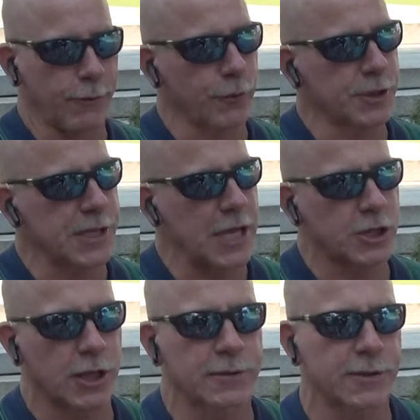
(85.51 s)
The First
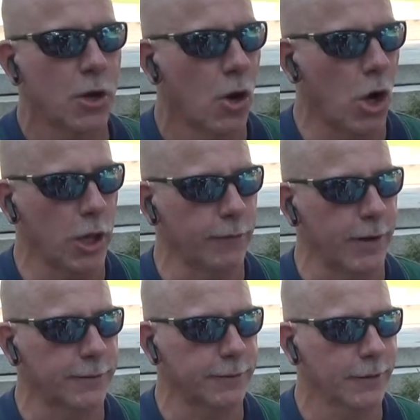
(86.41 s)
Nations, all of
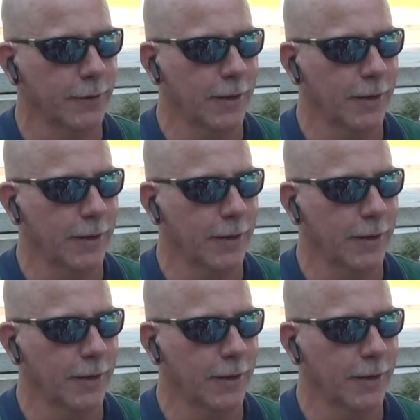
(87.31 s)
us.